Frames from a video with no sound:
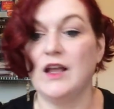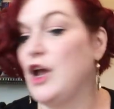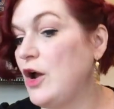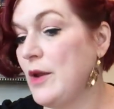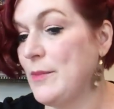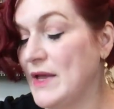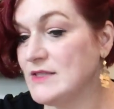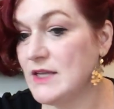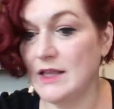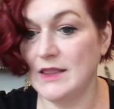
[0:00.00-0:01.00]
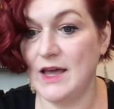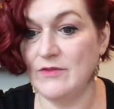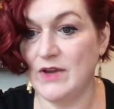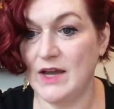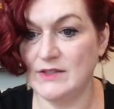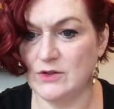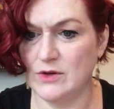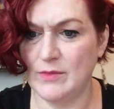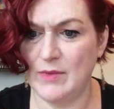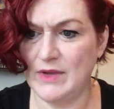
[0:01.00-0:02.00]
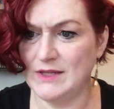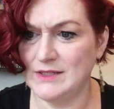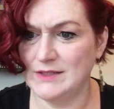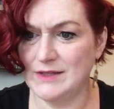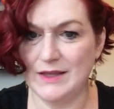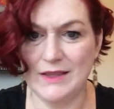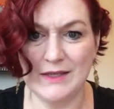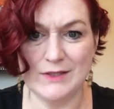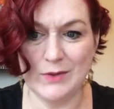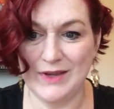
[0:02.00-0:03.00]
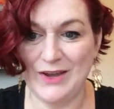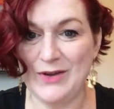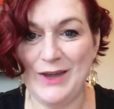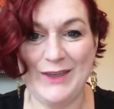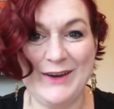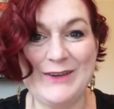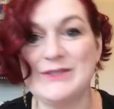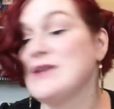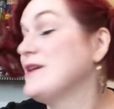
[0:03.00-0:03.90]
All right, I'm about to hit live, guys, or maybe I just, I think it's going. Okay, there it goes.